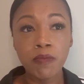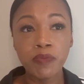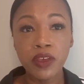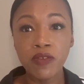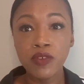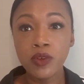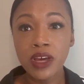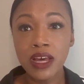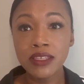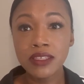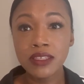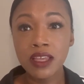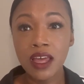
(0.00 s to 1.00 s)
If you
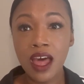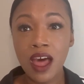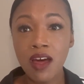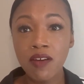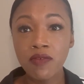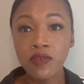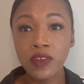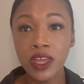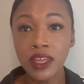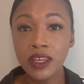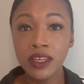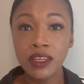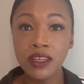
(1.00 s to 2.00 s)
guys have
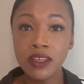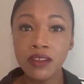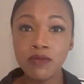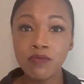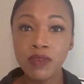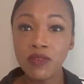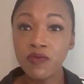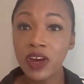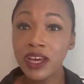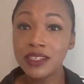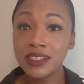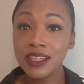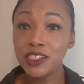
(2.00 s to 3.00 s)
any
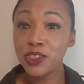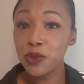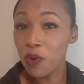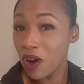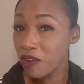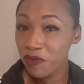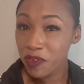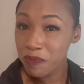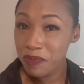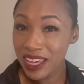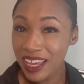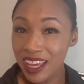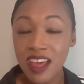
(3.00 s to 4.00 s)
advice that you want from
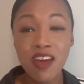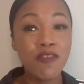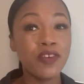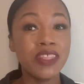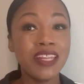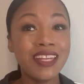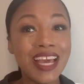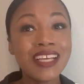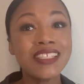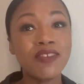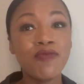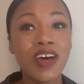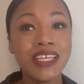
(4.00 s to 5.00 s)
me for the next
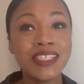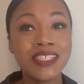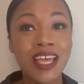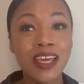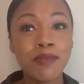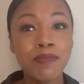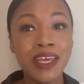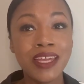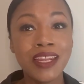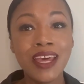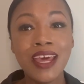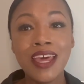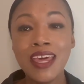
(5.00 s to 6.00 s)
advice segment,
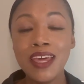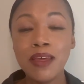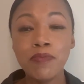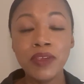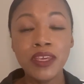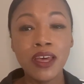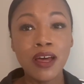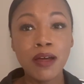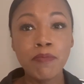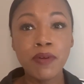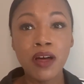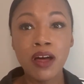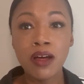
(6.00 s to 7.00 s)
hit me up.
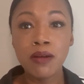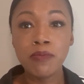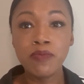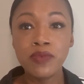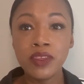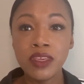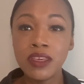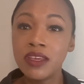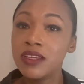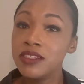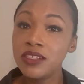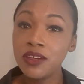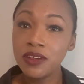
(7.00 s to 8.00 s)

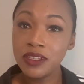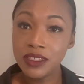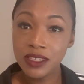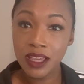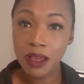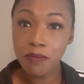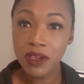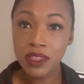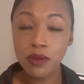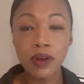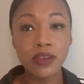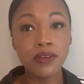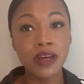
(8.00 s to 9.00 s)
Continue to DM me the
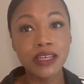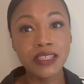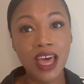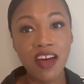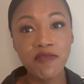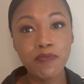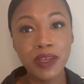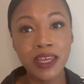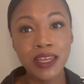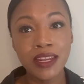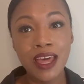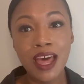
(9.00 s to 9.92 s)
way you guys have been.